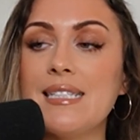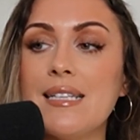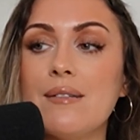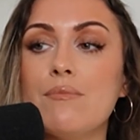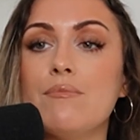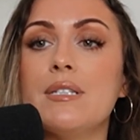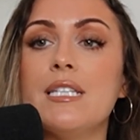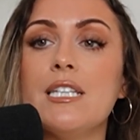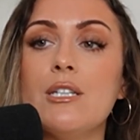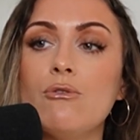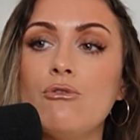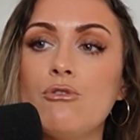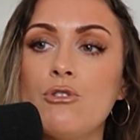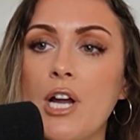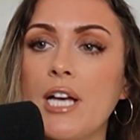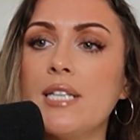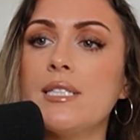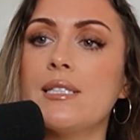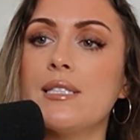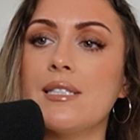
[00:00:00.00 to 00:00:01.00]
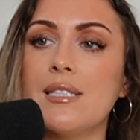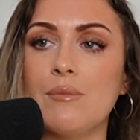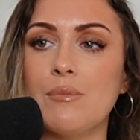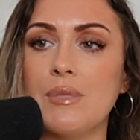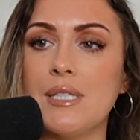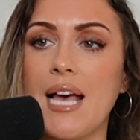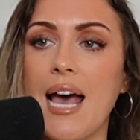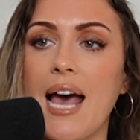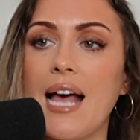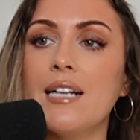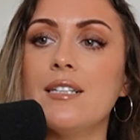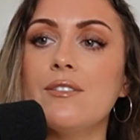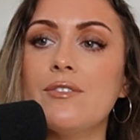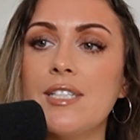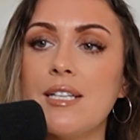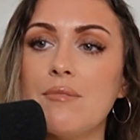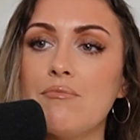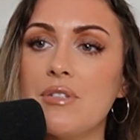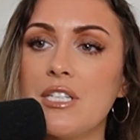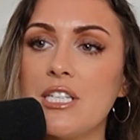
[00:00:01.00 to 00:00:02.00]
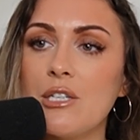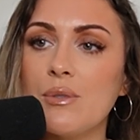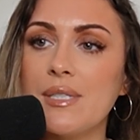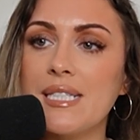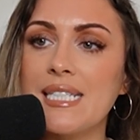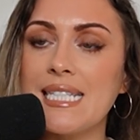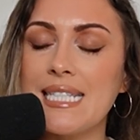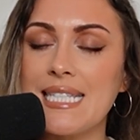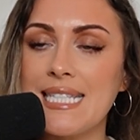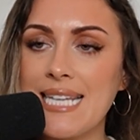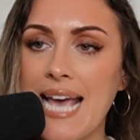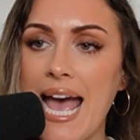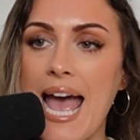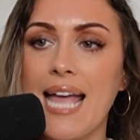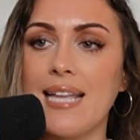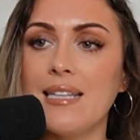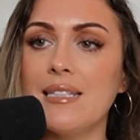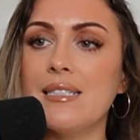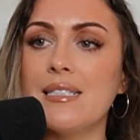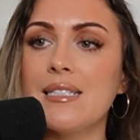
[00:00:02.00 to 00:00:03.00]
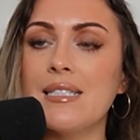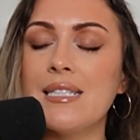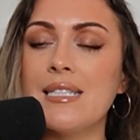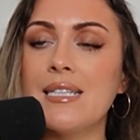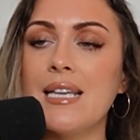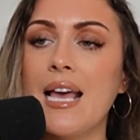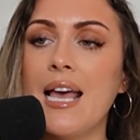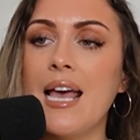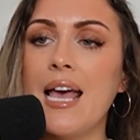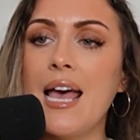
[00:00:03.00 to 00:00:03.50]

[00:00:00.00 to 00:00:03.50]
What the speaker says: somebody who trusts themselves, somebody who is content,